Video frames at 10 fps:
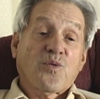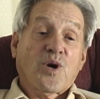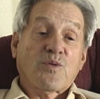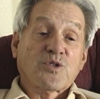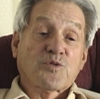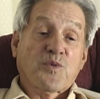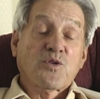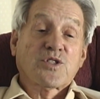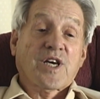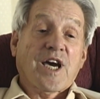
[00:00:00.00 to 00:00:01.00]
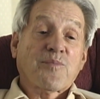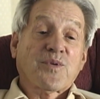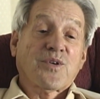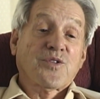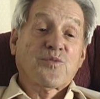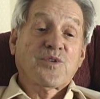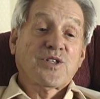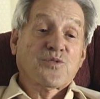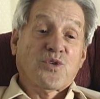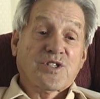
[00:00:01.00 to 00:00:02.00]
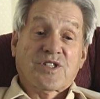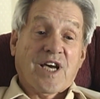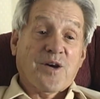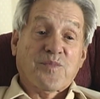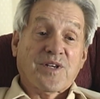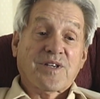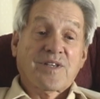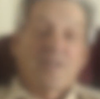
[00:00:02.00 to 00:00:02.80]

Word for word: What was supposed to happen on the beach wasn't happening.